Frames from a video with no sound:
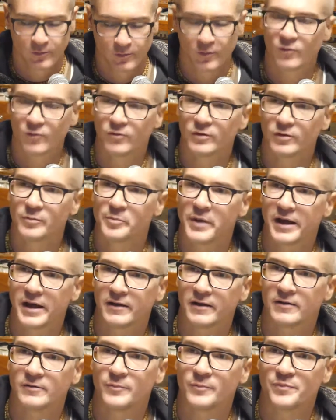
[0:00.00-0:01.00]
a
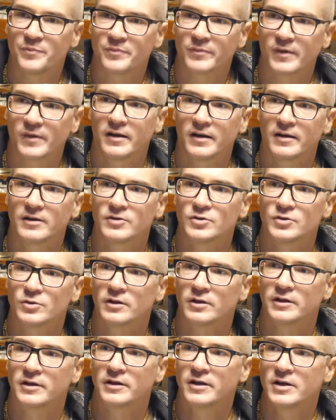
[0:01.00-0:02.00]
man, and
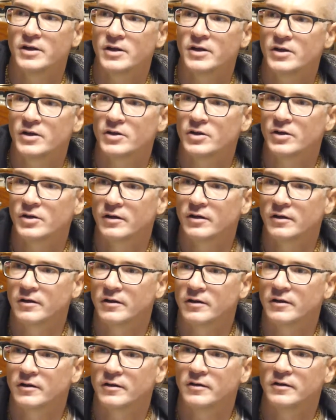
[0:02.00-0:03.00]
actually
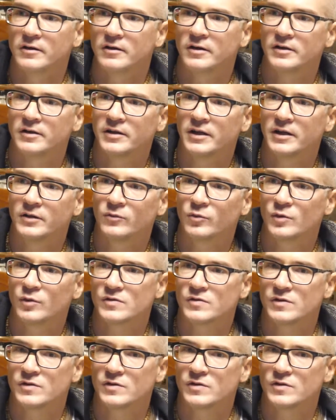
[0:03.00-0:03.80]
that was